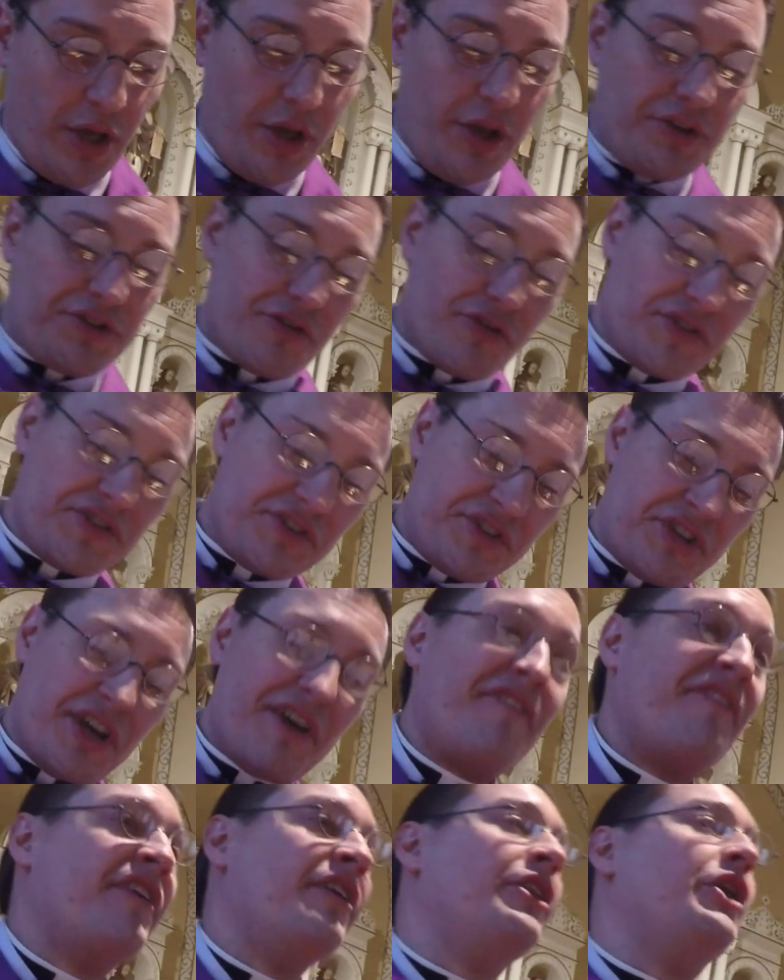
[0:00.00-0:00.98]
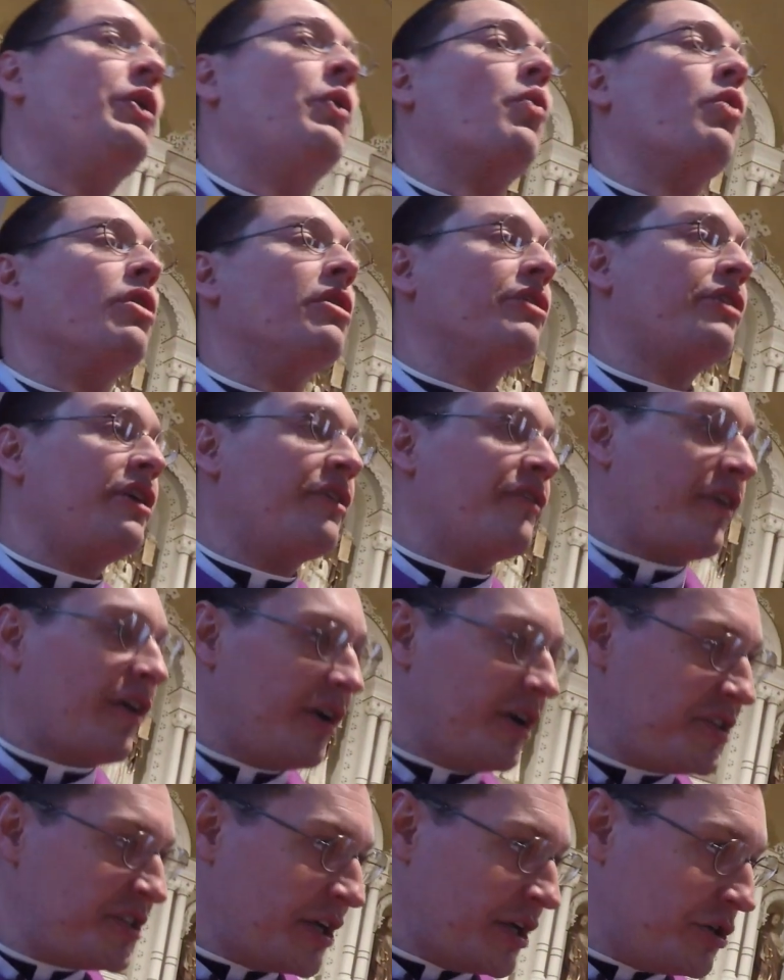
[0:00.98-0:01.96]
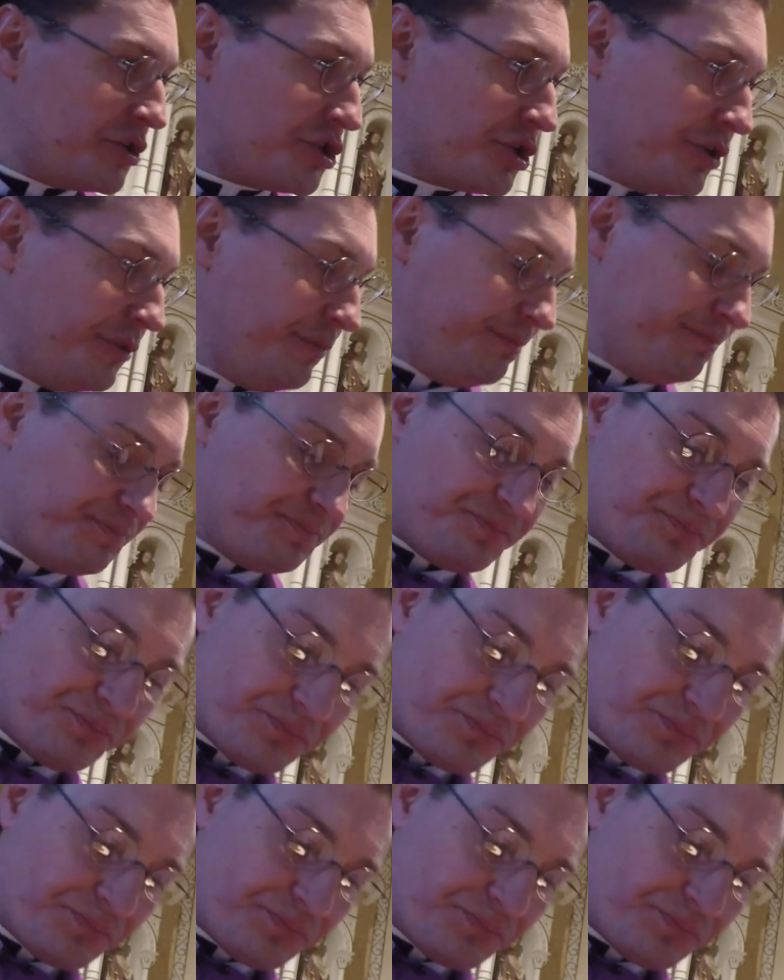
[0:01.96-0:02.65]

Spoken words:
So this is definitely worthy of our attention.